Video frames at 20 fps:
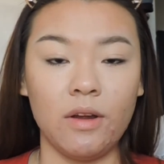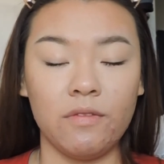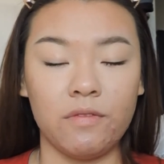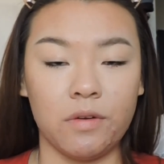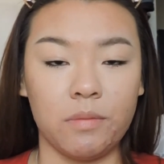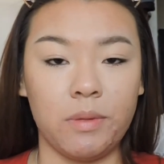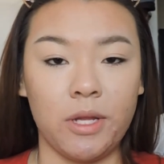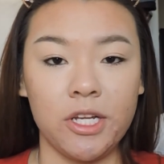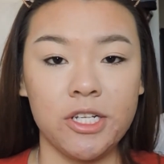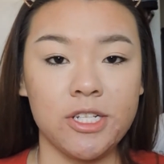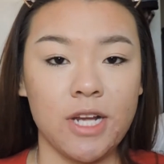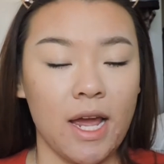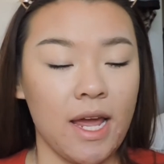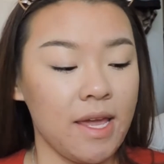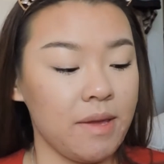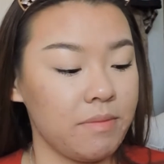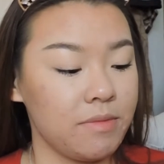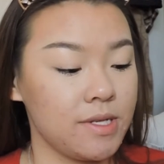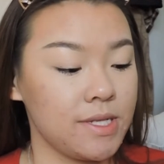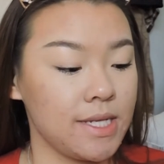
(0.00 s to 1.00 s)
For blush, I
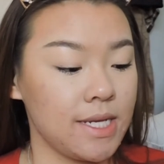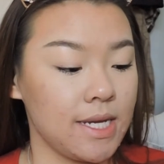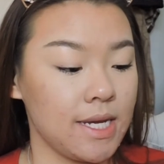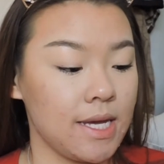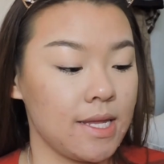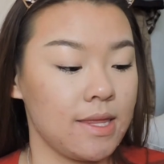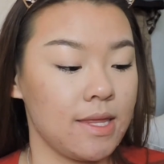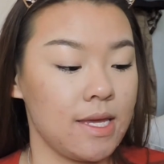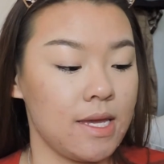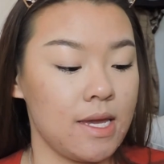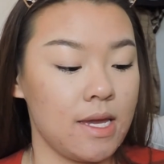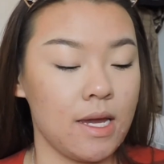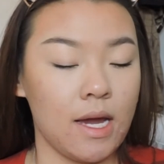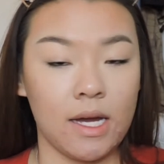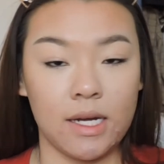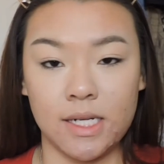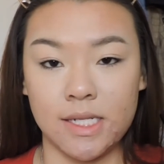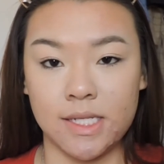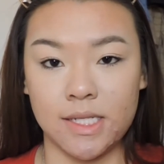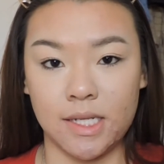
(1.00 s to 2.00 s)
am using the
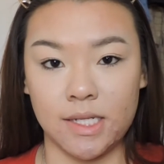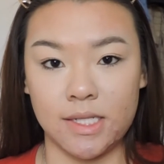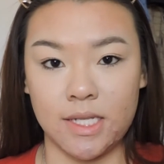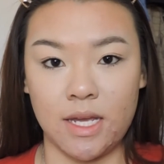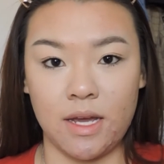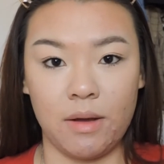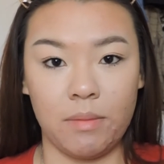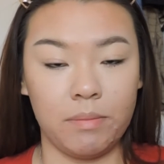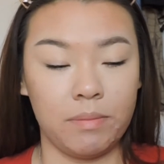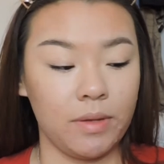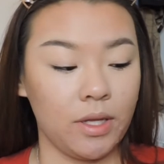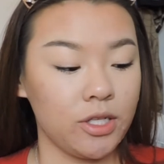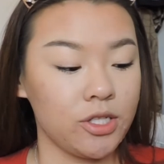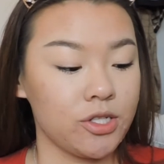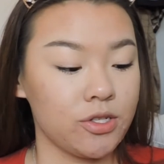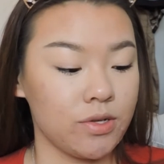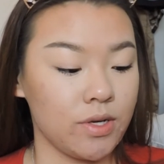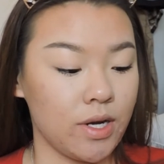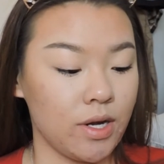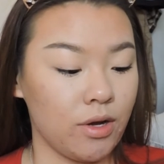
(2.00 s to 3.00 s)
Anastasia Blush
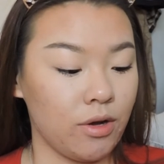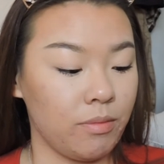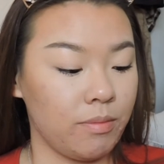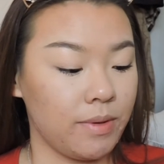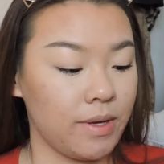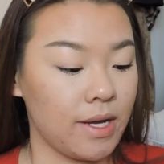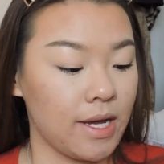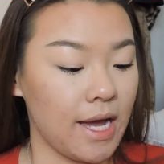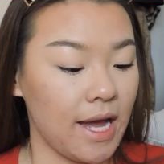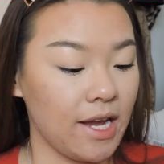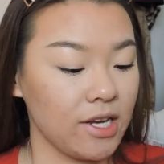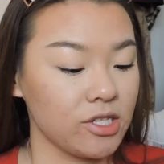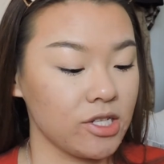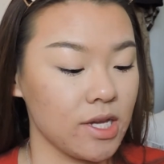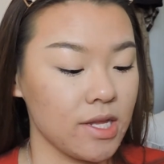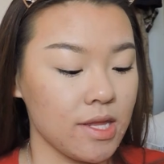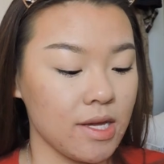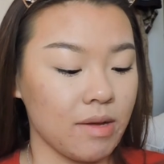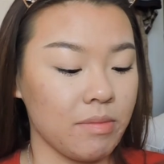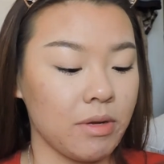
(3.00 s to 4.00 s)
Trio, but I
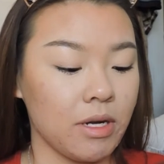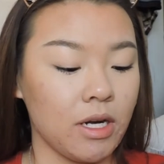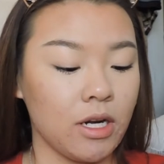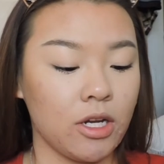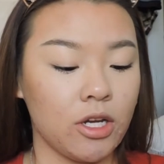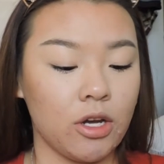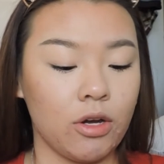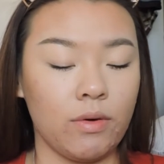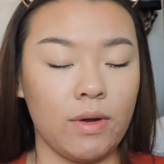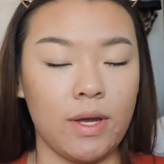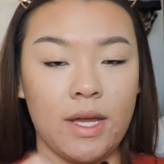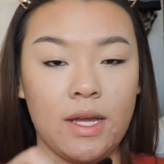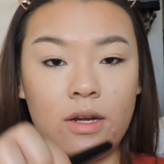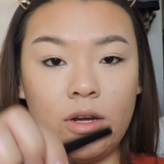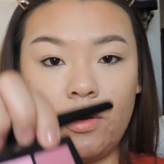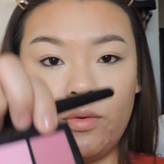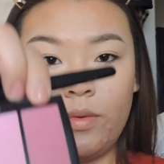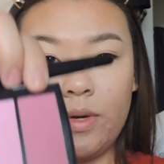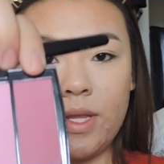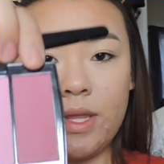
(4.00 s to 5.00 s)
actually think I'm going to go in
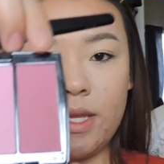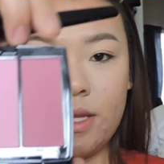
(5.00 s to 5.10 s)
with